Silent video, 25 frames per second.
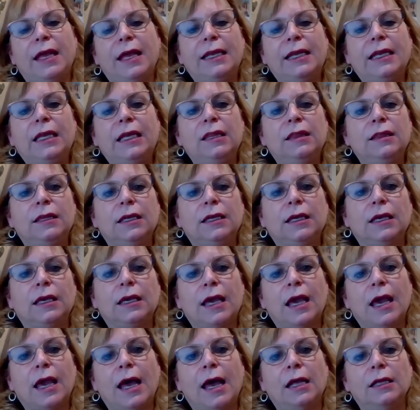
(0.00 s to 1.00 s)

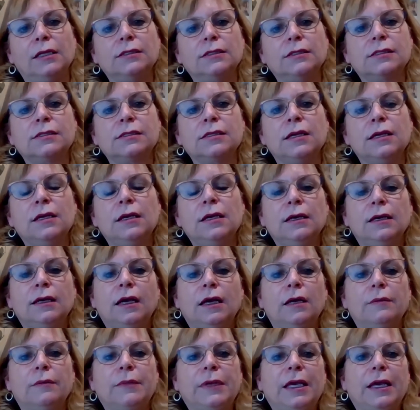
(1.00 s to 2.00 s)
anything else
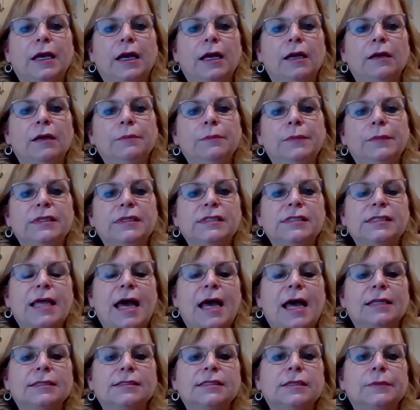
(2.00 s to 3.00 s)
coming up? Is
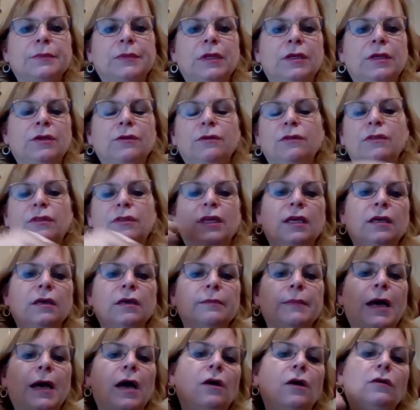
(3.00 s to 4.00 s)
that something you think
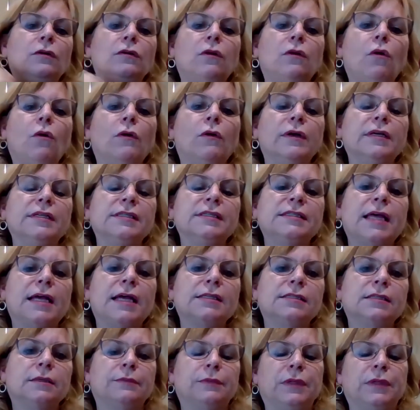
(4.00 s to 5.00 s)
about, or is
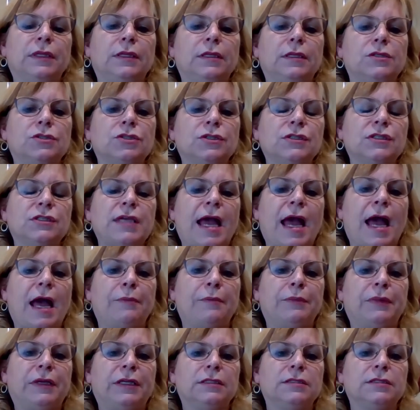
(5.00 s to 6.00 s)
that something that just
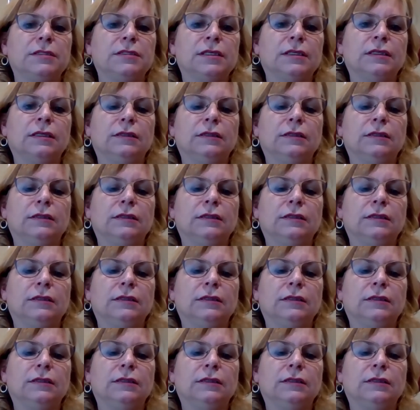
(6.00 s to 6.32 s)
happened?